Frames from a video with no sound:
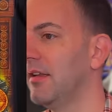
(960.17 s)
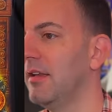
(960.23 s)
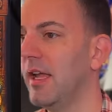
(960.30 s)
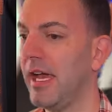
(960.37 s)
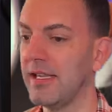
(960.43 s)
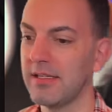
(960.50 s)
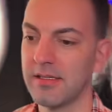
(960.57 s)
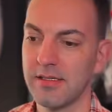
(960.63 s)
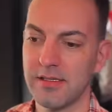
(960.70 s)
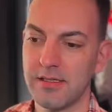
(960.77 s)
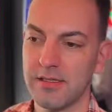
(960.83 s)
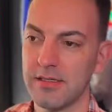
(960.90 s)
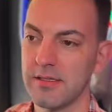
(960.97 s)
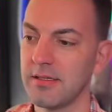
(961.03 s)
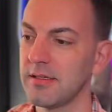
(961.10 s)
Nice.
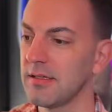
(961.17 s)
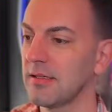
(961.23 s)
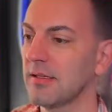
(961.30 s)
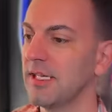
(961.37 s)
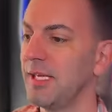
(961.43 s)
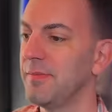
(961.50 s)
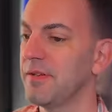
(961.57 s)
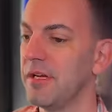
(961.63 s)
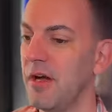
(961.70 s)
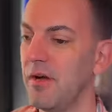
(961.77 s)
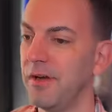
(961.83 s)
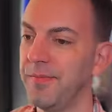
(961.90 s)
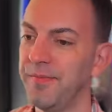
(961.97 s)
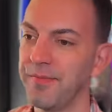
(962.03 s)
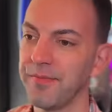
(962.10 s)
Keep it
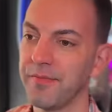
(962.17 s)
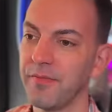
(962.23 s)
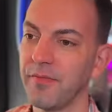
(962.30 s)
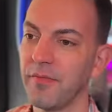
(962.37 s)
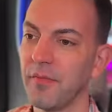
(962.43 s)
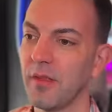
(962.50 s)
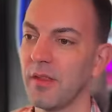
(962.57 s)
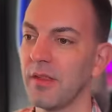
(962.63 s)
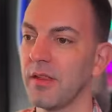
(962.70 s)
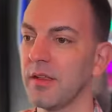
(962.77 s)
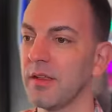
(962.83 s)
going.